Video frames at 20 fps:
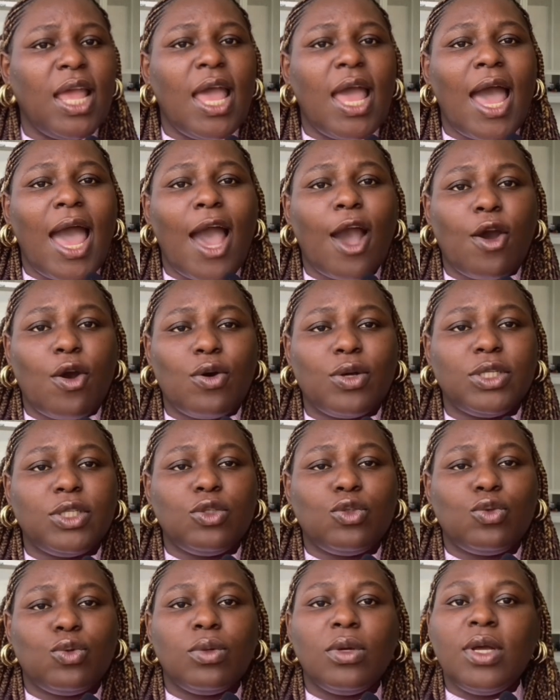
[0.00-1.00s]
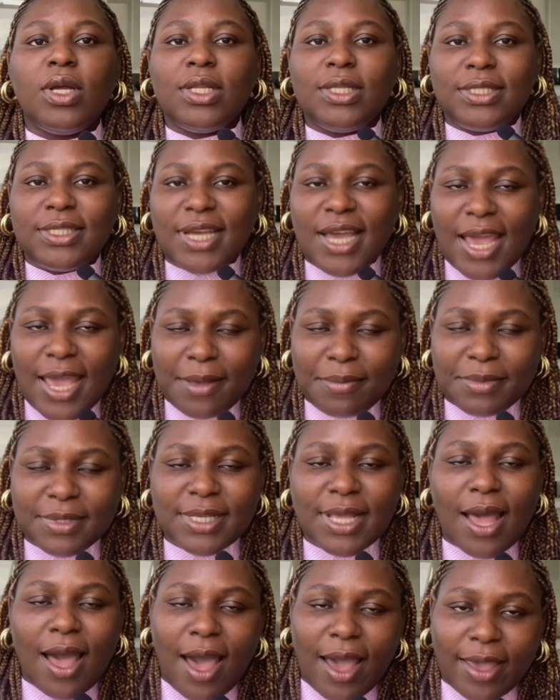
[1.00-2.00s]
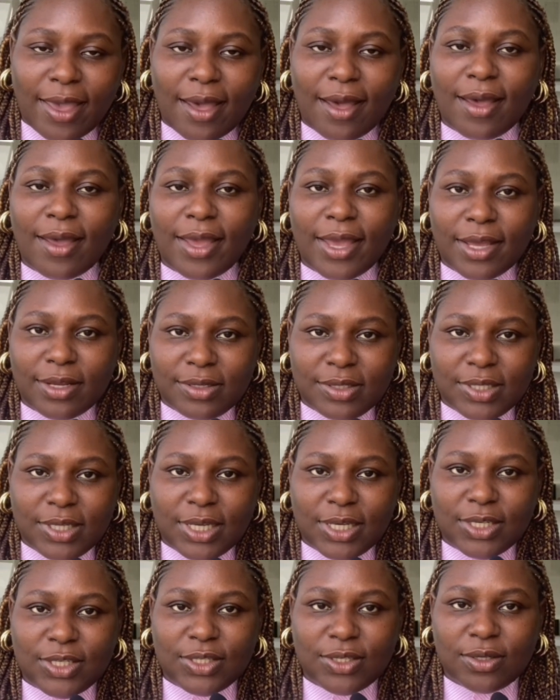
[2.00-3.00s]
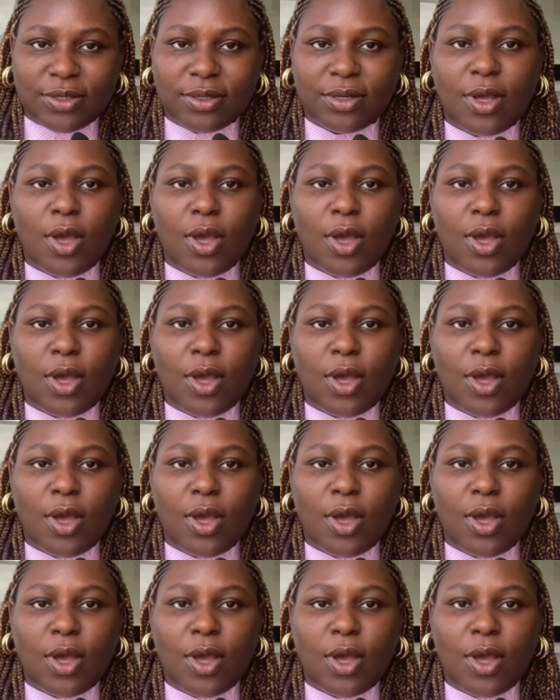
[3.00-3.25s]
according to Times Higher Education.